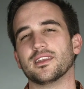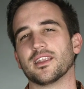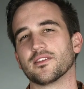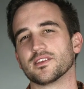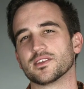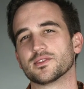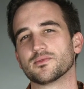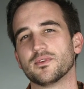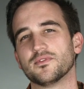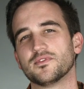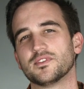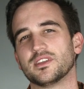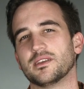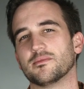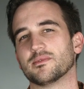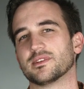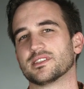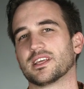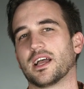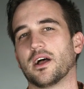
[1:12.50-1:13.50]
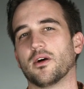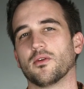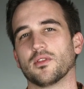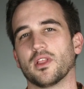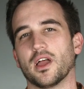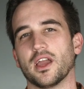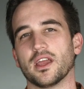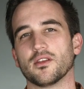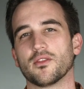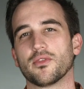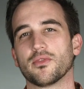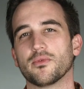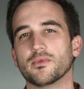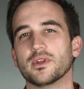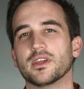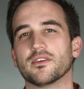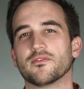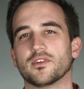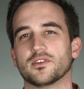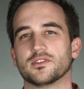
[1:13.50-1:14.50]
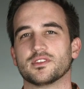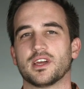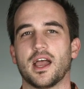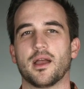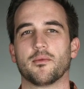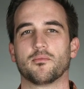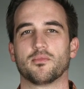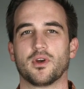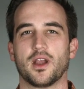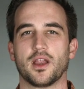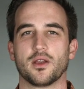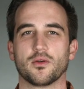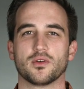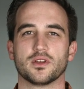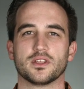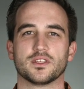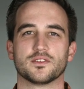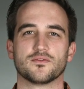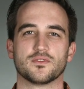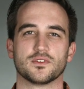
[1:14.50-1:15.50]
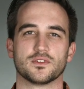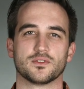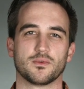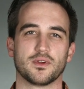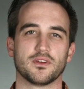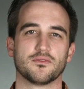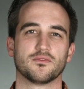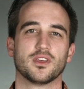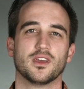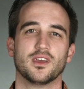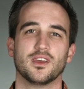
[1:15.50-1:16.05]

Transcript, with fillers: Now, the Swift team has outlined three of their top priorities for Swift: